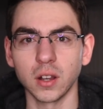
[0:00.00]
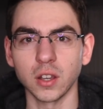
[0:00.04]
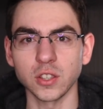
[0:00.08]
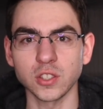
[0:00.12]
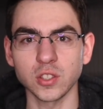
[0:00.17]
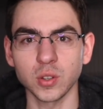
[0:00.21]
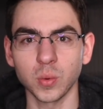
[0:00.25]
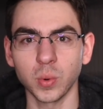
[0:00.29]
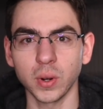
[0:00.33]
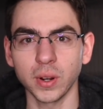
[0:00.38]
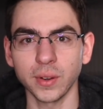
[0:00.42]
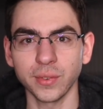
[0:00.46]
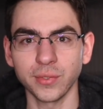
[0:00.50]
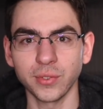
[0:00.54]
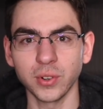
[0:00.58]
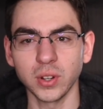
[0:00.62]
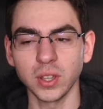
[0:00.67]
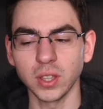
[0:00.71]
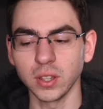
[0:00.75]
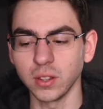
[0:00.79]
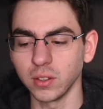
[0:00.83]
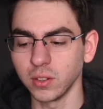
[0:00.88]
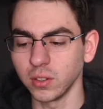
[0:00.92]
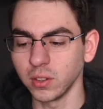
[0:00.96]
a square
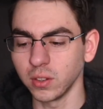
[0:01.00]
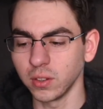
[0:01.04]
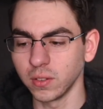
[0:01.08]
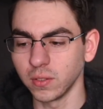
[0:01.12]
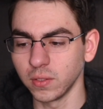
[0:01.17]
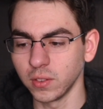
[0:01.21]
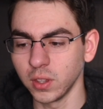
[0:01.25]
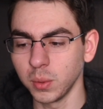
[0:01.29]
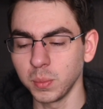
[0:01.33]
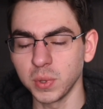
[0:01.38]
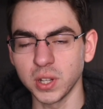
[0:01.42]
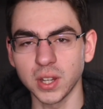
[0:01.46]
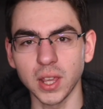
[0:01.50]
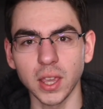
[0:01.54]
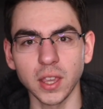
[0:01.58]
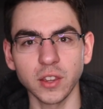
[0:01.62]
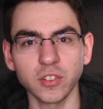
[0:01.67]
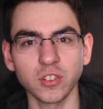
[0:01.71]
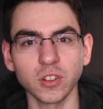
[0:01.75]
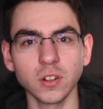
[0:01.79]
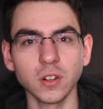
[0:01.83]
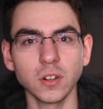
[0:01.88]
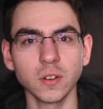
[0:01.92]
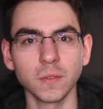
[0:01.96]
foot
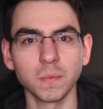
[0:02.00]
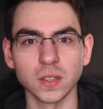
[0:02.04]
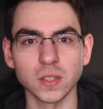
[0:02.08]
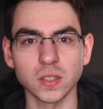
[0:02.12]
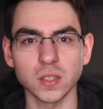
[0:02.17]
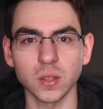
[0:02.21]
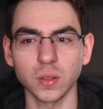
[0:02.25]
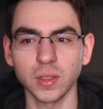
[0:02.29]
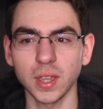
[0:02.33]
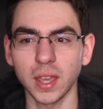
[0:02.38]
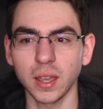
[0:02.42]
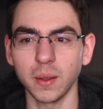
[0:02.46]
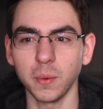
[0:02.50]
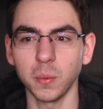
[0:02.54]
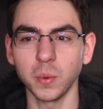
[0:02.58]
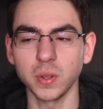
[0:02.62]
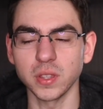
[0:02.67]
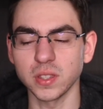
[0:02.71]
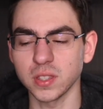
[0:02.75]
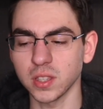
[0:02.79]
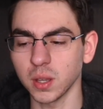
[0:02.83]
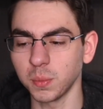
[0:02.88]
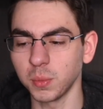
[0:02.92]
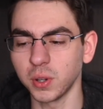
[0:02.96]
limitation so that
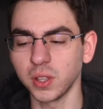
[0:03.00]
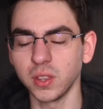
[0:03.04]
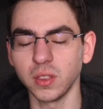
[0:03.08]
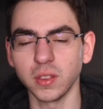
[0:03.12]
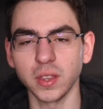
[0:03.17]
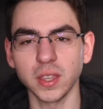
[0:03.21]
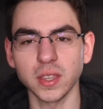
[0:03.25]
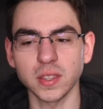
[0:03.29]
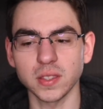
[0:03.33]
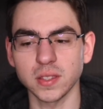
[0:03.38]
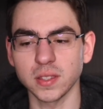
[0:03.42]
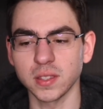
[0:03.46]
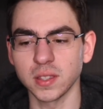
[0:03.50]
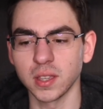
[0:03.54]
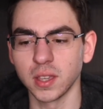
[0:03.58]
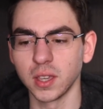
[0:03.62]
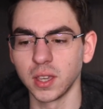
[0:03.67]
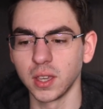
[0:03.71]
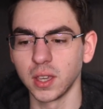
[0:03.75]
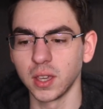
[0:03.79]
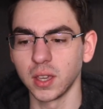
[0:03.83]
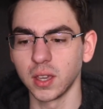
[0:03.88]
when someone lists